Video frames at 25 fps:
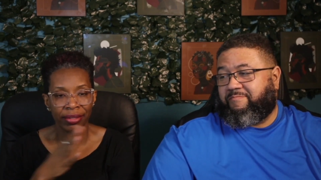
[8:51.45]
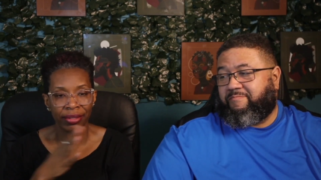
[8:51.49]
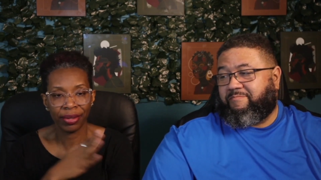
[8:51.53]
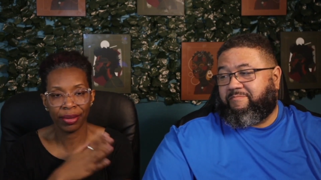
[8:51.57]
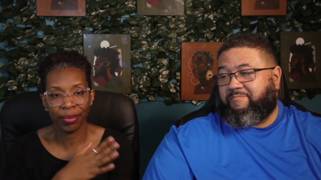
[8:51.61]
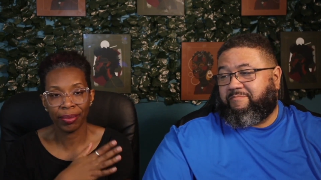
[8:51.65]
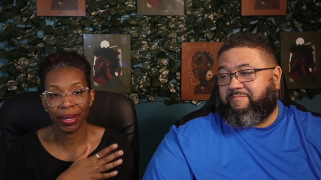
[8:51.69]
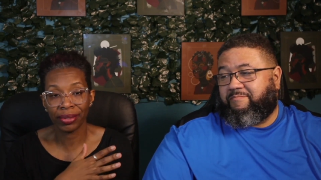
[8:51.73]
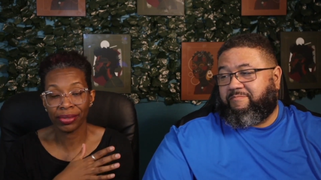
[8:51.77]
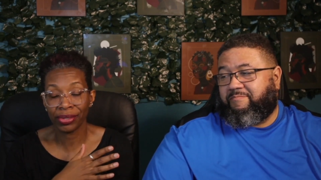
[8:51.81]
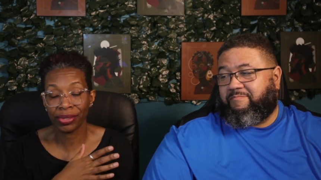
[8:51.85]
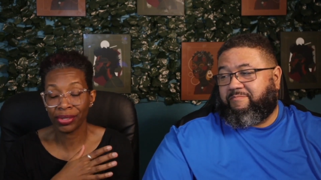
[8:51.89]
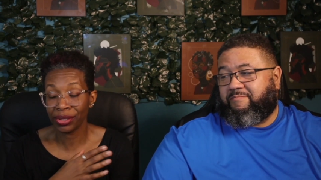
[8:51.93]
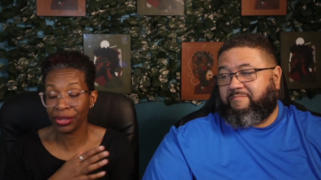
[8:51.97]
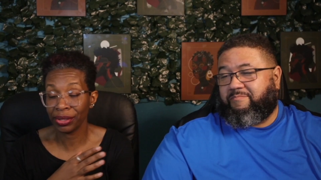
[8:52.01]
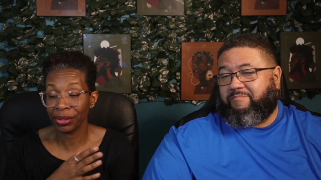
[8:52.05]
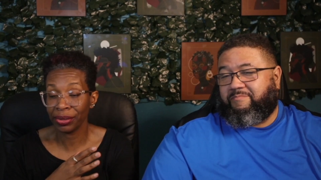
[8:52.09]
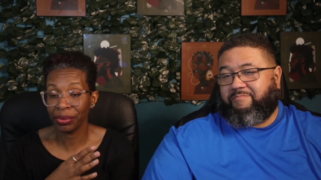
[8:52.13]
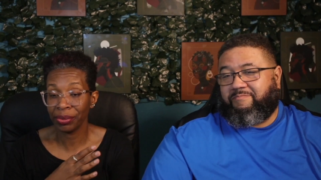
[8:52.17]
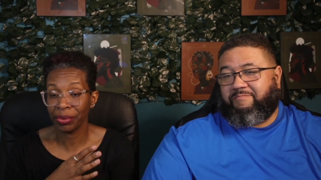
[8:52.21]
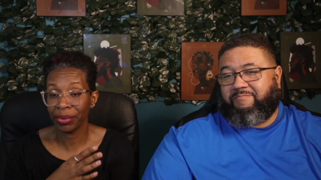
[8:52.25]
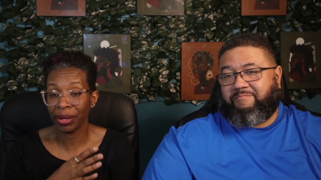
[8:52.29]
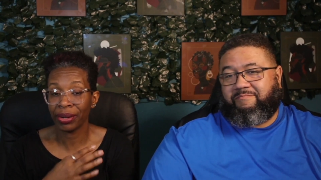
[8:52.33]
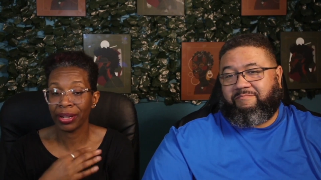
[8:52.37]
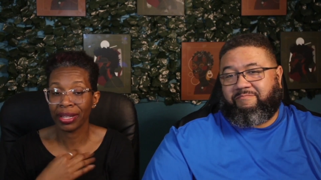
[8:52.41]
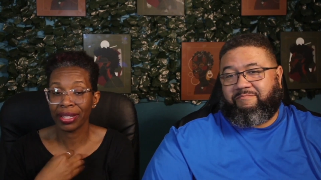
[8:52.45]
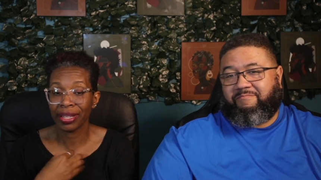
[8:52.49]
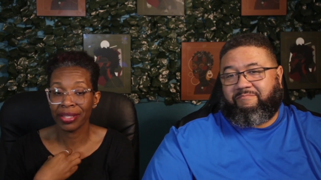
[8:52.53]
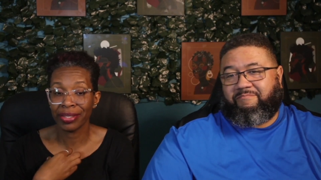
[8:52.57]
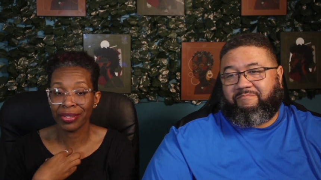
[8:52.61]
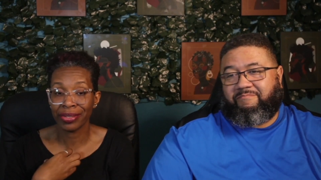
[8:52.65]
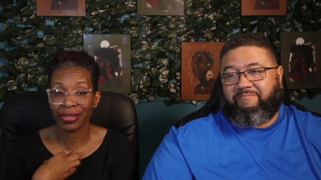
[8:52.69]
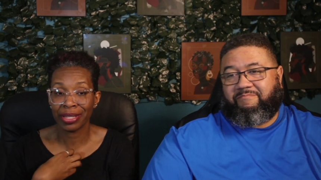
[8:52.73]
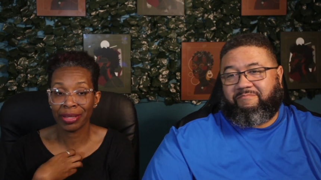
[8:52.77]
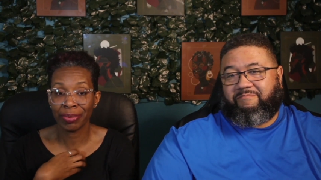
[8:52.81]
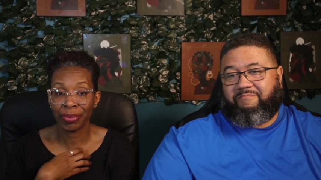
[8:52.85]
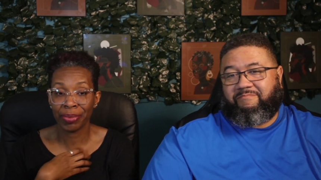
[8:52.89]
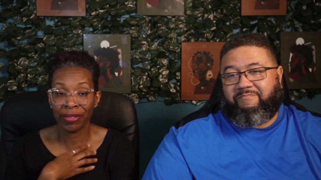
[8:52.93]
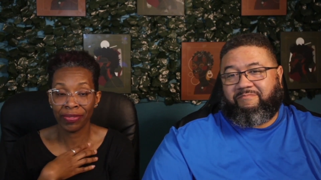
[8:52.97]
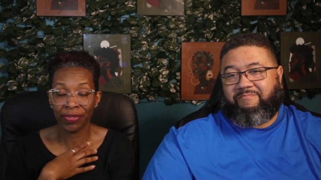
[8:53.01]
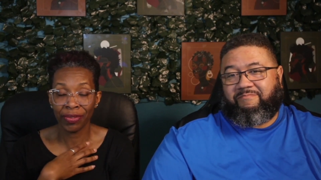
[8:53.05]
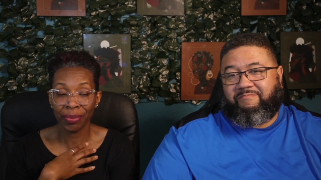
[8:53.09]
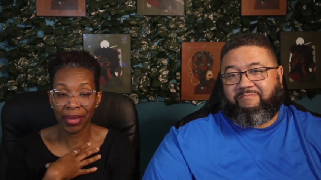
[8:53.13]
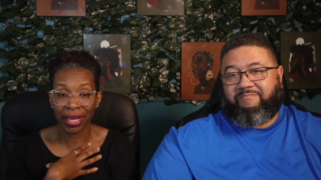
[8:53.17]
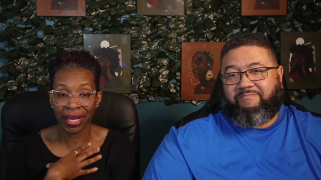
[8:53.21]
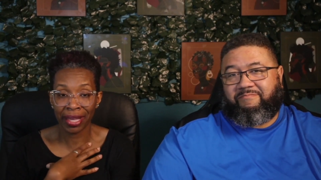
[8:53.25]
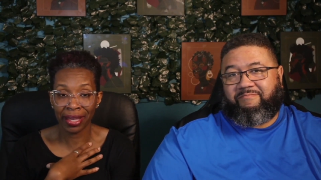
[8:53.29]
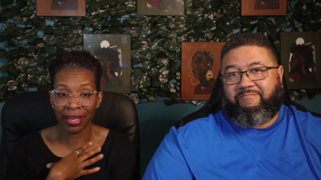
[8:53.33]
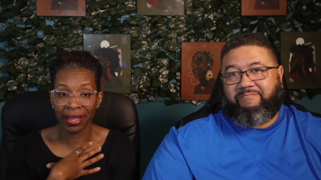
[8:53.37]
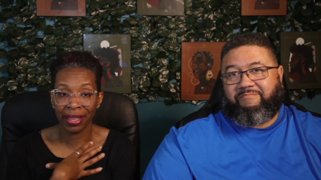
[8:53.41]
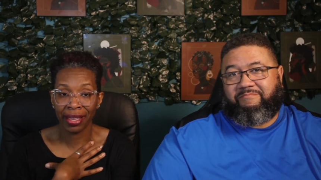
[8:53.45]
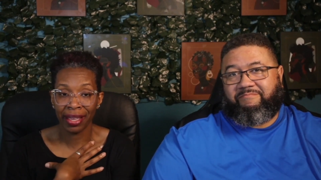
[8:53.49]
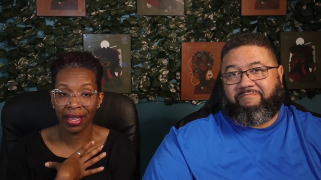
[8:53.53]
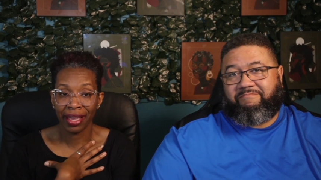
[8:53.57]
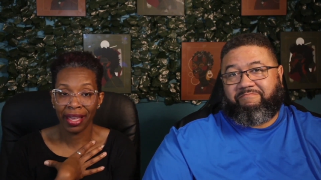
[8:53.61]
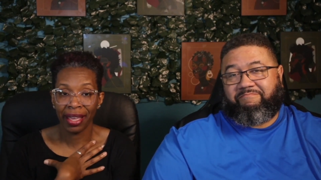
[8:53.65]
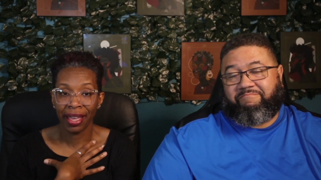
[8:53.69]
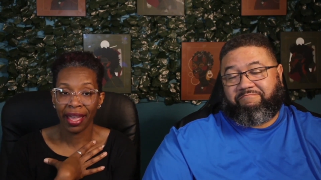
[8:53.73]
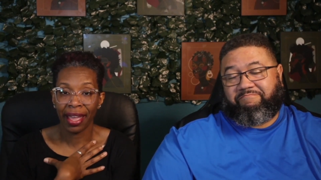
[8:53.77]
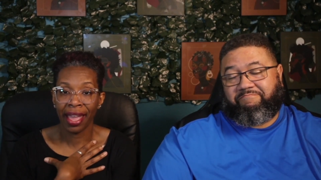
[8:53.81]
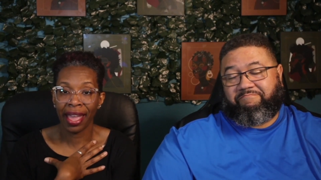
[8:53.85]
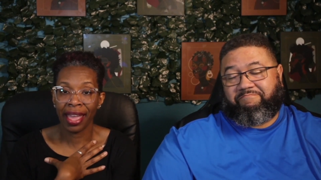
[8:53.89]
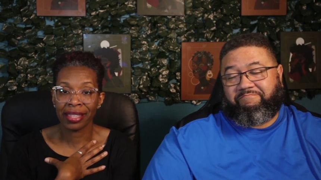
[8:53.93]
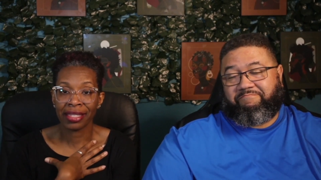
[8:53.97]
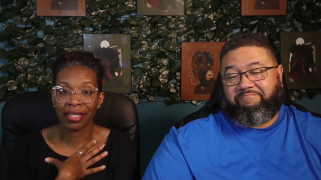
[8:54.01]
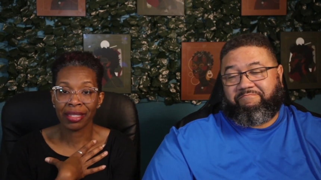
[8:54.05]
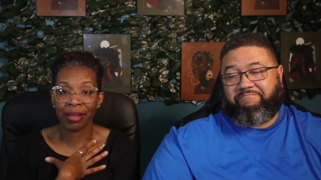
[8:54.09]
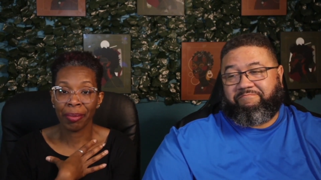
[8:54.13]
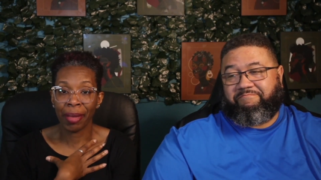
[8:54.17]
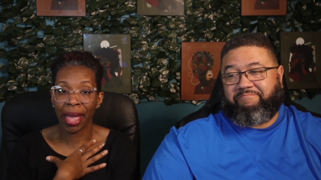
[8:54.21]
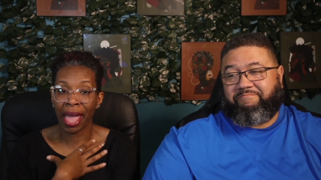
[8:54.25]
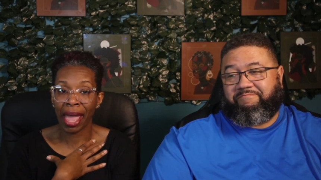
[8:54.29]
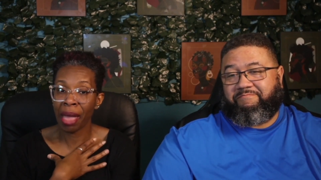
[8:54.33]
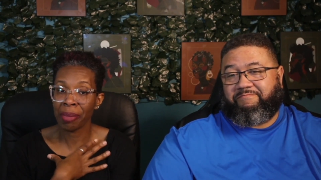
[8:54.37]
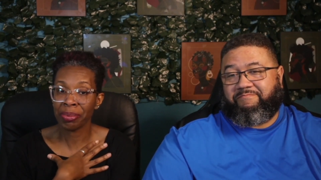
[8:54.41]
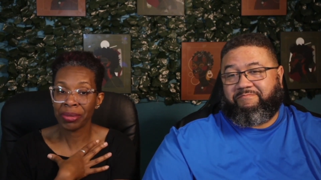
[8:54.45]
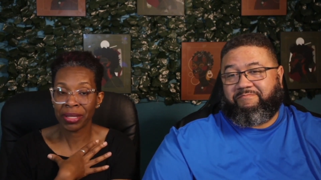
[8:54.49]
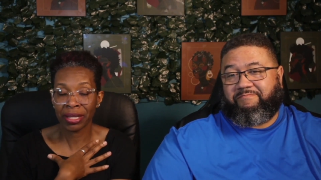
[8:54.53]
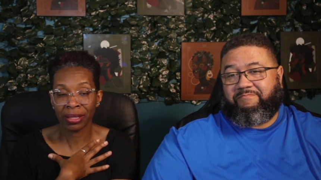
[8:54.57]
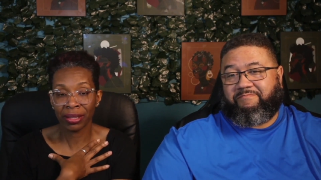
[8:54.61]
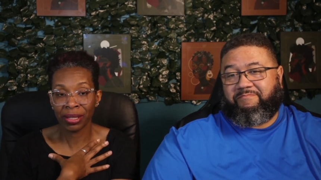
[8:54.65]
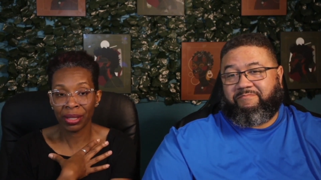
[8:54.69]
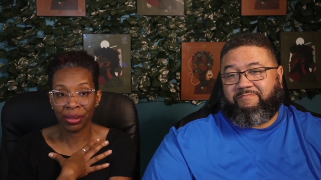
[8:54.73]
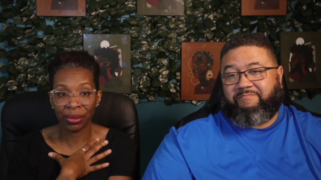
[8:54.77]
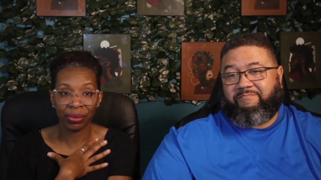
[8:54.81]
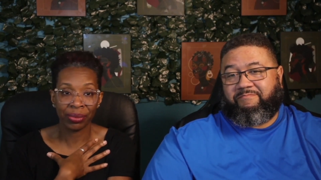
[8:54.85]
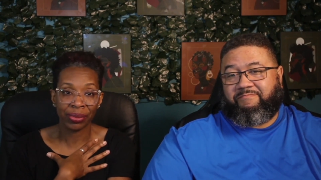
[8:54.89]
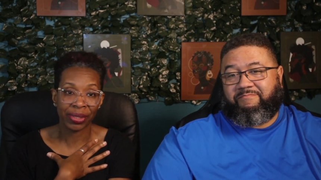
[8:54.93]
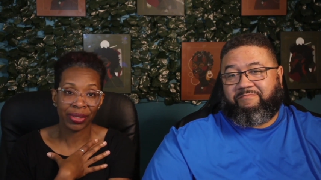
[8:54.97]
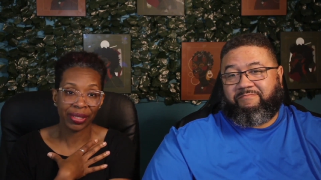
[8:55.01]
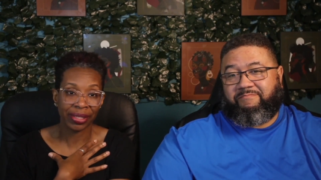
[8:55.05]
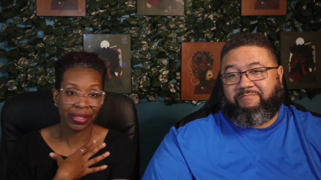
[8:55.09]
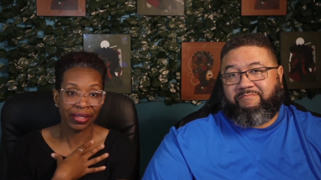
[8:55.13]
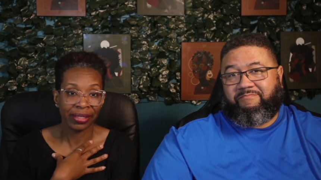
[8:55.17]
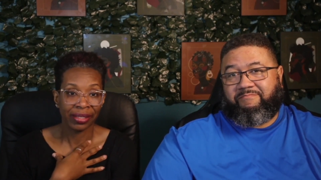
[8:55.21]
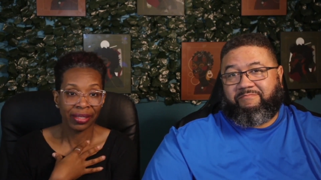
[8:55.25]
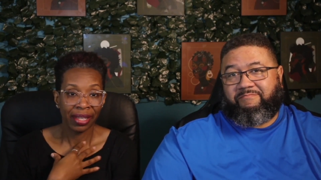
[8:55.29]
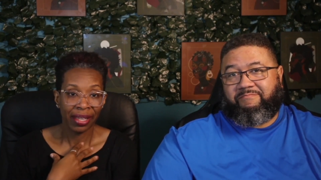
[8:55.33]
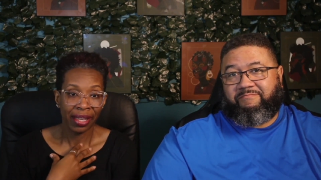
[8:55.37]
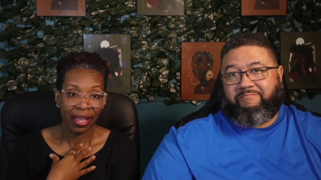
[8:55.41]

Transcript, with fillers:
Speaker 1: know about you, I can't speak for me. I had some absolutes.